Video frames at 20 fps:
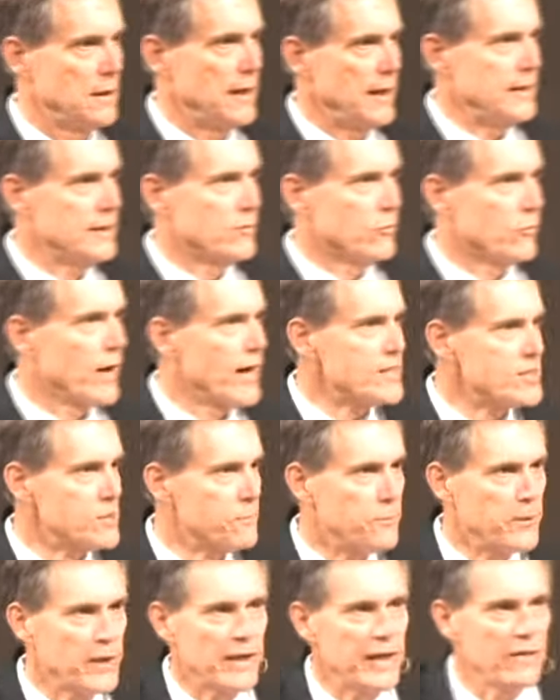And the
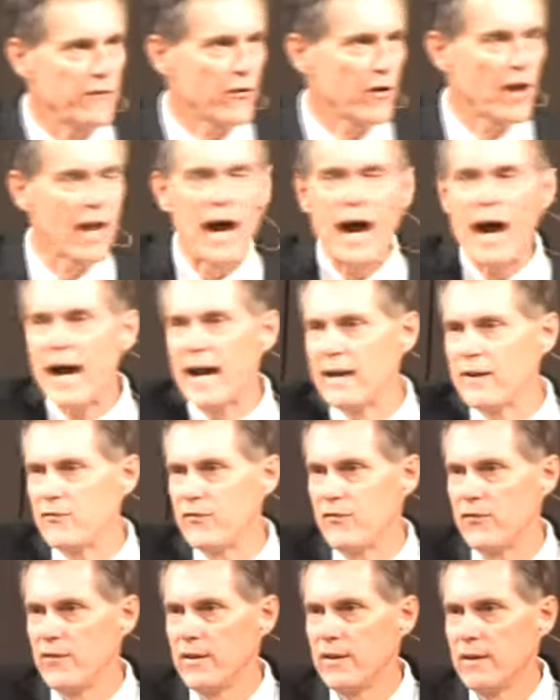recipe for
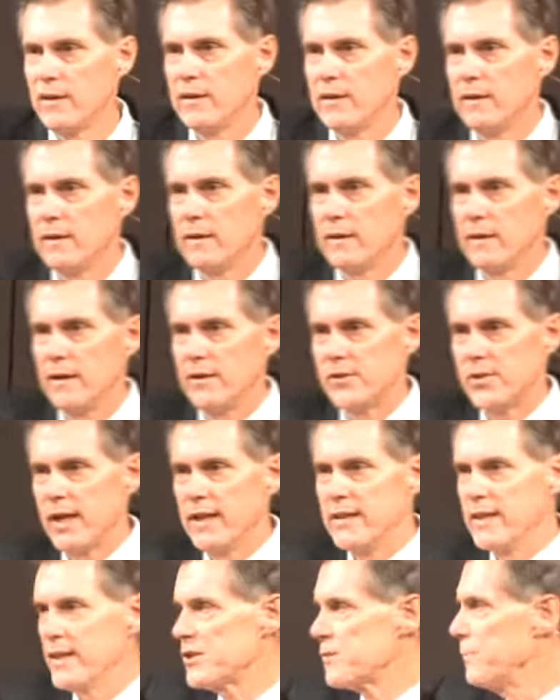life is
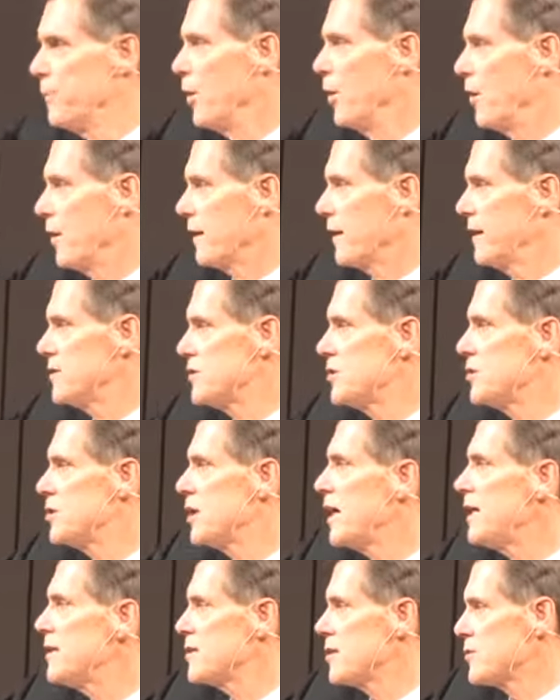in this book. It's
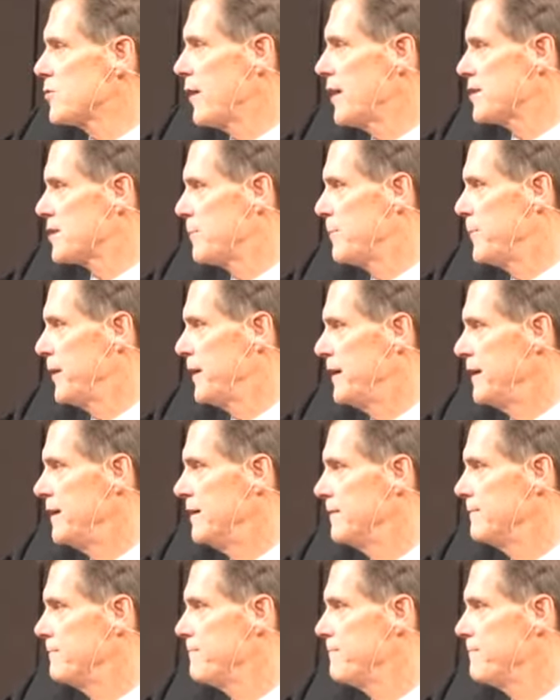Jesus' recipe.